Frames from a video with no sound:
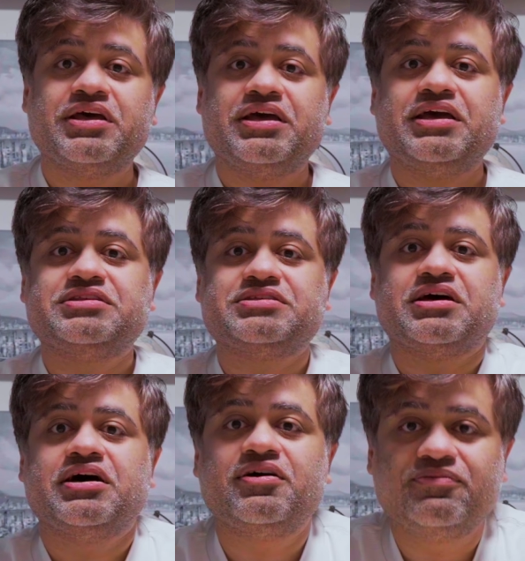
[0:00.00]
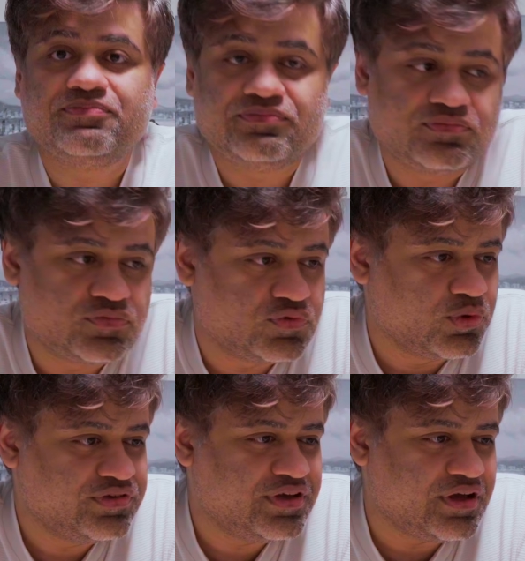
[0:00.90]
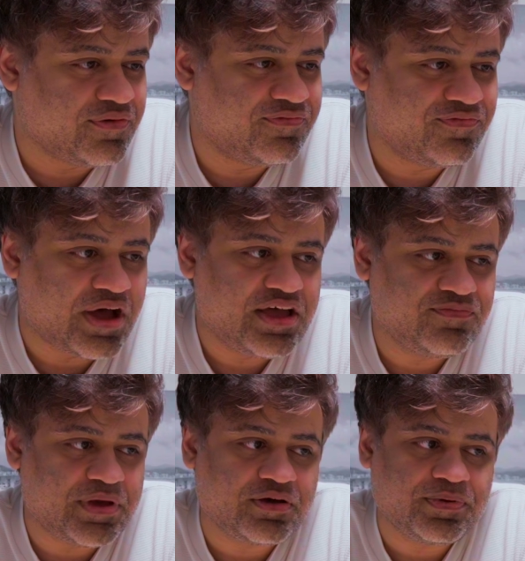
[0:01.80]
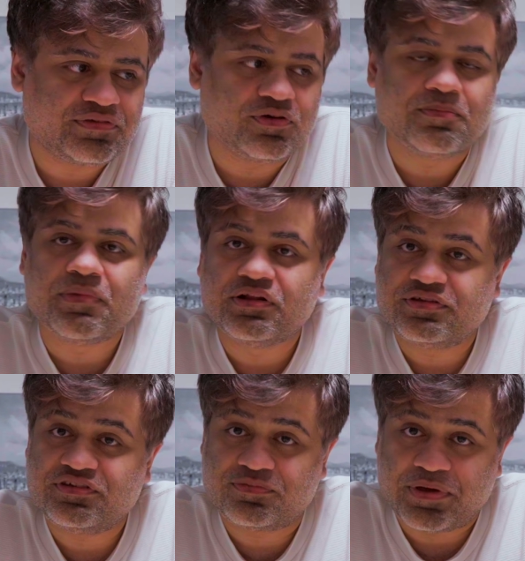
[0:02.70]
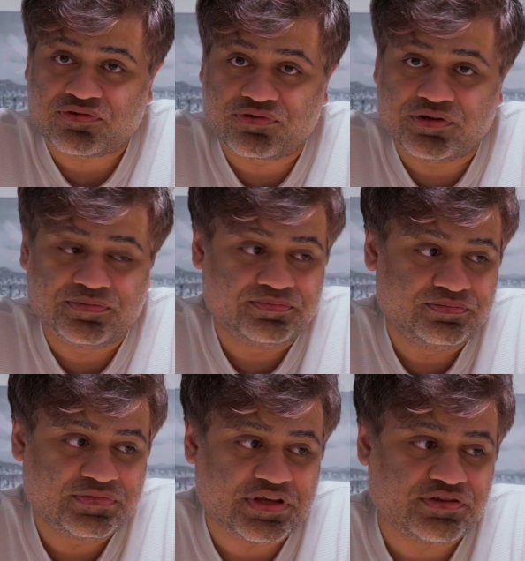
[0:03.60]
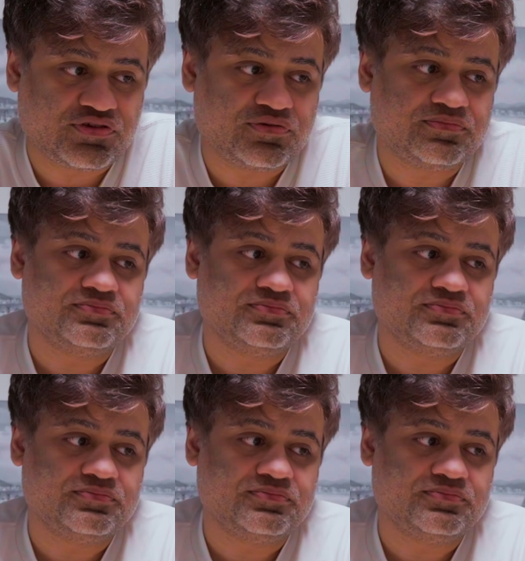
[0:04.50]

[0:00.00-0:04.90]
It's a, what is it? A 5 megapixel multispectral sensor.